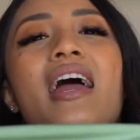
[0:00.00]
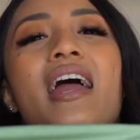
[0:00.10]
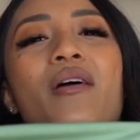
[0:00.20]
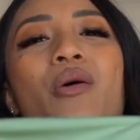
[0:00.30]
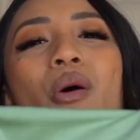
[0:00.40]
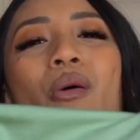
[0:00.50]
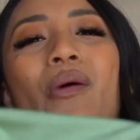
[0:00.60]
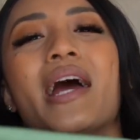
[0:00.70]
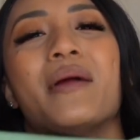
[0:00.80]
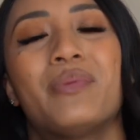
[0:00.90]
And
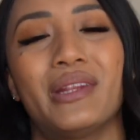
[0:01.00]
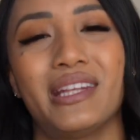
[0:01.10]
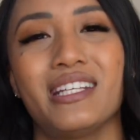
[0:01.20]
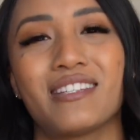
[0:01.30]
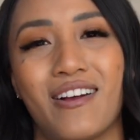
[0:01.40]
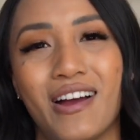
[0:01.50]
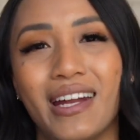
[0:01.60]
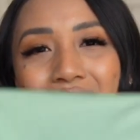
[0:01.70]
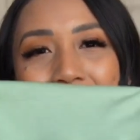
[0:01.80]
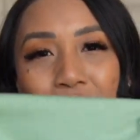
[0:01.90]
when I put these on
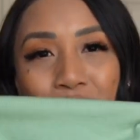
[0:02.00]
and I